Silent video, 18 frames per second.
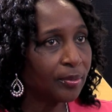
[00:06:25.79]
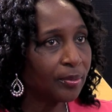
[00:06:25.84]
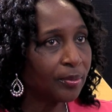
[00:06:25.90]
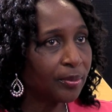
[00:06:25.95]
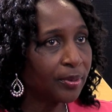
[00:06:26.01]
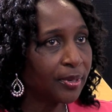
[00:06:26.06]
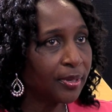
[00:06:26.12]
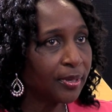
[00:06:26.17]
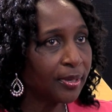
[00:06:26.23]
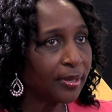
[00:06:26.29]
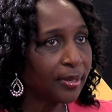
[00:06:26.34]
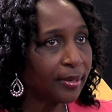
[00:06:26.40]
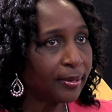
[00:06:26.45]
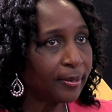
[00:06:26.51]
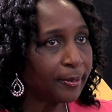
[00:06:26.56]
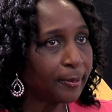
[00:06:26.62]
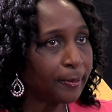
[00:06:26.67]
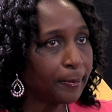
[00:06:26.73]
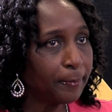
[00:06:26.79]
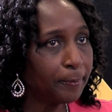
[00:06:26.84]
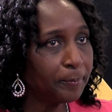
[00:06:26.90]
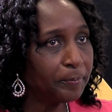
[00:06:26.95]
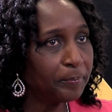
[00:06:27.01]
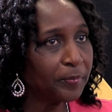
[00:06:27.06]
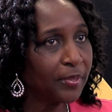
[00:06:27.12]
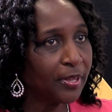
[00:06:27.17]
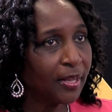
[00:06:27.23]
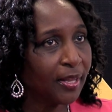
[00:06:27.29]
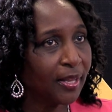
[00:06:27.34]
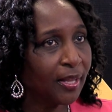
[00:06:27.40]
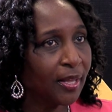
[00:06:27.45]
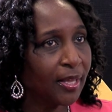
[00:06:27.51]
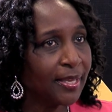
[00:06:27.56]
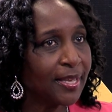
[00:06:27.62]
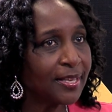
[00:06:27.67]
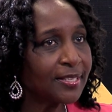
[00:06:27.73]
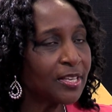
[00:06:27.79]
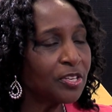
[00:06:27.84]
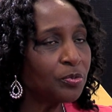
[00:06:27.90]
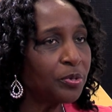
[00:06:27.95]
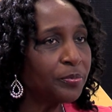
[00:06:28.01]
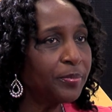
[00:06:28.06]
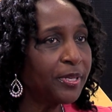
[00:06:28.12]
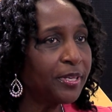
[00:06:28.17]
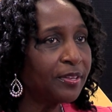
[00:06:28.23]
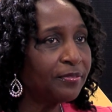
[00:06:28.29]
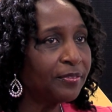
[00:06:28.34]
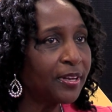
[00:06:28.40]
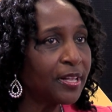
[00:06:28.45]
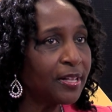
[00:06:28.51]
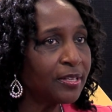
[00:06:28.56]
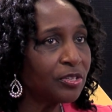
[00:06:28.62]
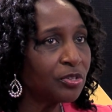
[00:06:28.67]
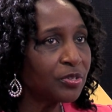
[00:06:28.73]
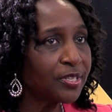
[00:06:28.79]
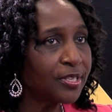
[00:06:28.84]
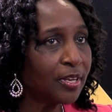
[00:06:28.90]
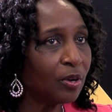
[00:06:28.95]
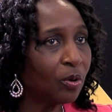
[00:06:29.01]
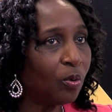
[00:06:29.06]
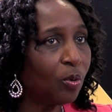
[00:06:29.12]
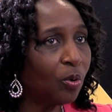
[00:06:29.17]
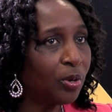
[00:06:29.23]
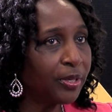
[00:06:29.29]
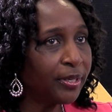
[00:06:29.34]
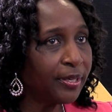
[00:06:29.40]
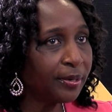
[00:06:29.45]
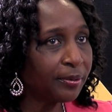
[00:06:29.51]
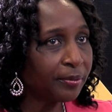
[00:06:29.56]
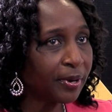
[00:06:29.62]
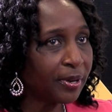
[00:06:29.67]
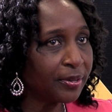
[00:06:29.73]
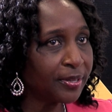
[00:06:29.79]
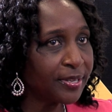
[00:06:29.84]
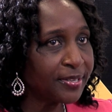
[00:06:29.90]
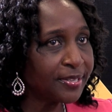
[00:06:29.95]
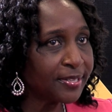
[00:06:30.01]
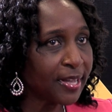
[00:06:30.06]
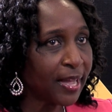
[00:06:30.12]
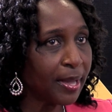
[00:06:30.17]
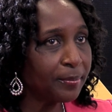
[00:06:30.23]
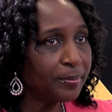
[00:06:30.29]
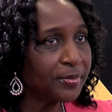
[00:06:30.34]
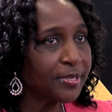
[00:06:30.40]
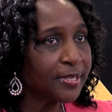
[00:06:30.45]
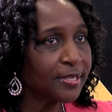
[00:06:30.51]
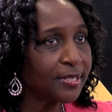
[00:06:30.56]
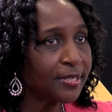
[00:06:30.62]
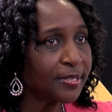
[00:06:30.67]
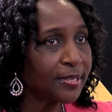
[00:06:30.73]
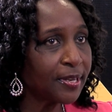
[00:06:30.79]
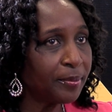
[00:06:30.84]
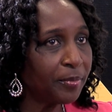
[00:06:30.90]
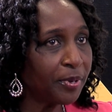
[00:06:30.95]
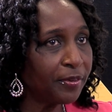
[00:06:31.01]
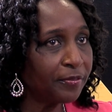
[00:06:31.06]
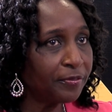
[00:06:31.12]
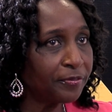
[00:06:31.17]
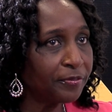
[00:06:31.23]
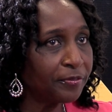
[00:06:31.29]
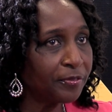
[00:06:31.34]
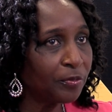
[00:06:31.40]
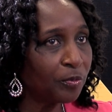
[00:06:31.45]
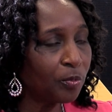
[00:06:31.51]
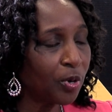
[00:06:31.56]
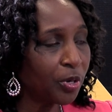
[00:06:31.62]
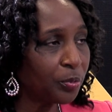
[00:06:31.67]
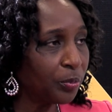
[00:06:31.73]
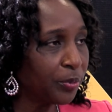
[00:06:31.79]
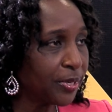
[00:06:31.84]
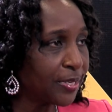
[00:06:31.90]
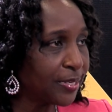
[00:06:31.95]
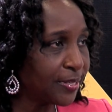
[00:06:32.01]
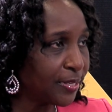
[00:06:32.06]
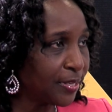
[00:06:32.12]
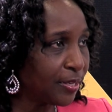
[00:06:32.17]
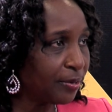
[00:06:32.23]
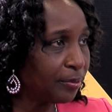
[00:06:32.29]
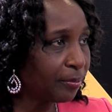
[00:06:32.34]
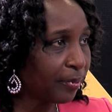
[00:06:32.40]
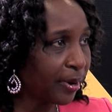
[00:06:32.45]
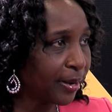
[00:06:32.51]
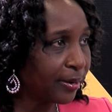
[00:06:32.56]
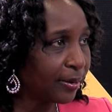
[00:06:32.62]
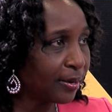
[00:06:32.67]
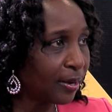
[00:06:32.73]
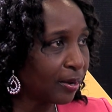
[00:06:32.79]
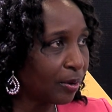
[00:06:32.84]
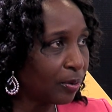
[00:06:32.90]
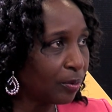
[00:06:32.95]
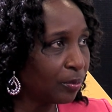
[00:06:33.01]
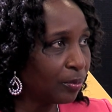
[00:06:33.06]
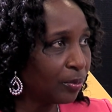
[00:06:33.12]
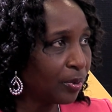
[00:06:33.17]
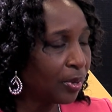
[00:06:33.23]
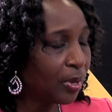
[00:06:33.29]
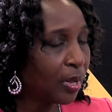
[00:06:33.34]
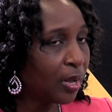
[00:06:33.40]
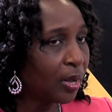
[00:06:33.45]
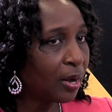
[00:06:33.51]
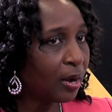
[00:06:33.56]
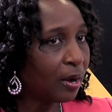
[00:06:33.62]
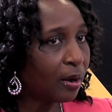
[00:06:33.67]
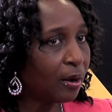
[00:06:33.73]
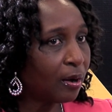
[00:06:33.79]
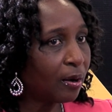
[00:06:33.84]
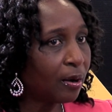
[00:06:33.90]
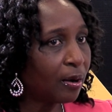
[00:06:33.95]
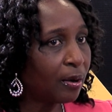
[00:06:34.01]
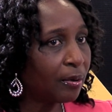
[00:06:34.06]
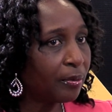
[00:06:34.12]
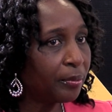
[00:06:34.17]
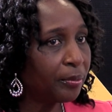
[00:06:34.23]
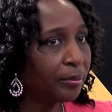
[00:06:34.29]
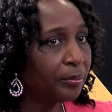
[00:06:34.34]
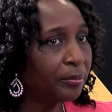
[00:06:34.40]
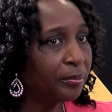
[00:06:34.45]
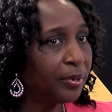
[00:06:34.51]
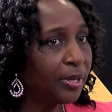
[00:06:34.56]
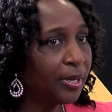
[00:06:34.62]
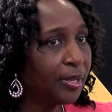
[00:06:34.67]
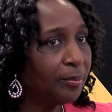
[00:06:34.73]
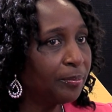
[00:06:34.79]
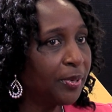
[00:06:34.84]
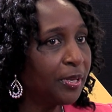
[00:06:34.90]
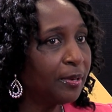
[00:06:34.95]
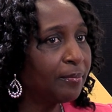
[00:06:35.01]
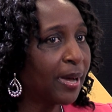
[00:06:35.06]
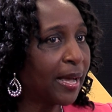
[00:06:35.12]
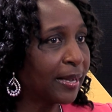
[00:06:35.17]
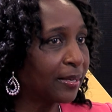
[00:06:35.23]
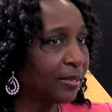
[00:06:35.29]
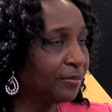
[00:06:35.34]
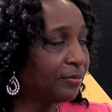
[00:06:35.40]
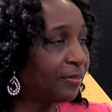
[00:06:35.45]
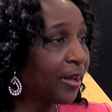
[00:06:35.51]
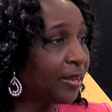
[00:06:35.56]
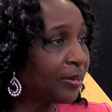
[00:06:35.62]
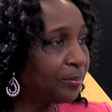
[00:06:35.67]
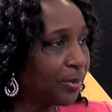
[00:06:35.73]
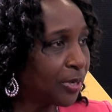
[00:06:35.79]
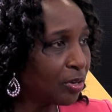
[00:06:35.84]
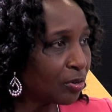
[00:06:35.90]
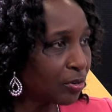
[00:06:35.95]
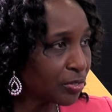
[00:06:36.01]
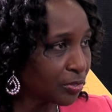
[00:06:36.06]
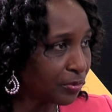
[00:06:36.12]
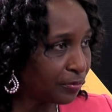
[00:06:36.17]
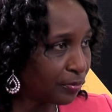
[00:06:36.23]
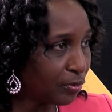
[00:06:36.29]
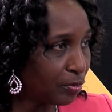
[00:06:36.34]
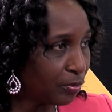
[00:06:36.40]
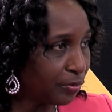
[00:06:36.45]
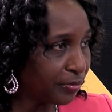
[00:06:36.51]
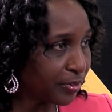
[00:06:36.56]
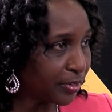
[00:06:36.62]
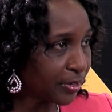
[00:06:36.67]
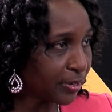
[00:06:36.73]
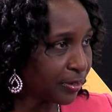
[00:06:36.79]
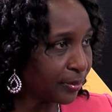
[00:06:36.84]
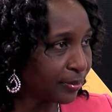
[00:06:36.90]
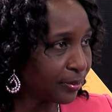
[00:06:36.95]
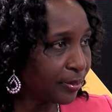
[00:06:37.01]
Okay. Um, Yes, it would be difficult to say only around this time. Some of what we see right now are mm -hmm. really being magnified because of COVID.